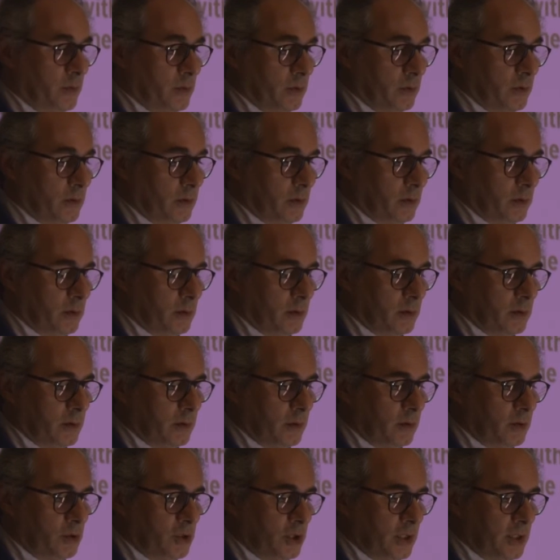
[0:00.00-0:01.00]

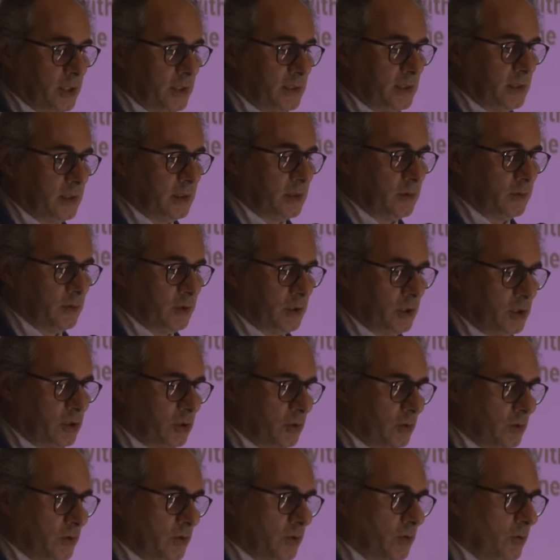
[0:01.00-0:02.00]
a genetic
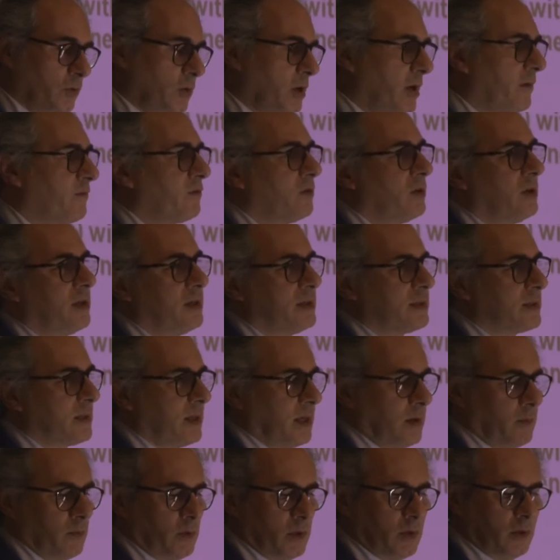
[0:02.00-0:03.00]
condition. So you have the list.
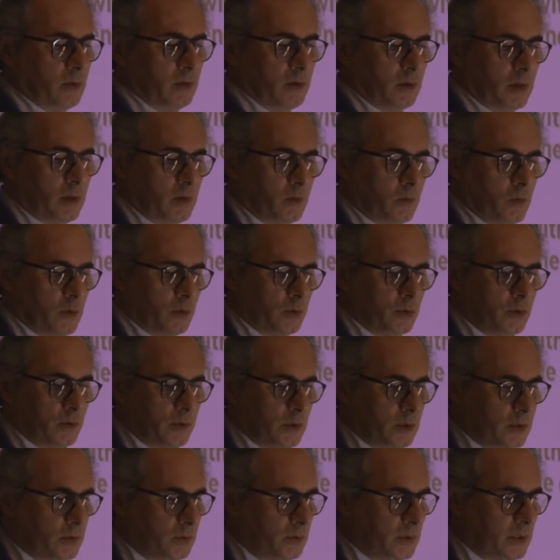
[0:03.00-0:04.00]
I won't go
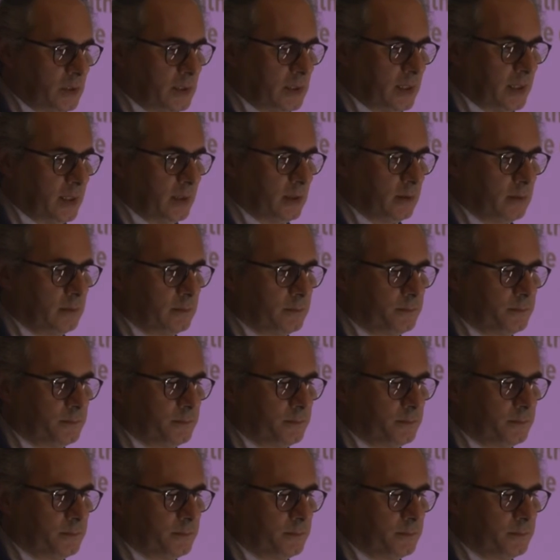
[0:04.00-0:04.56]
into detail.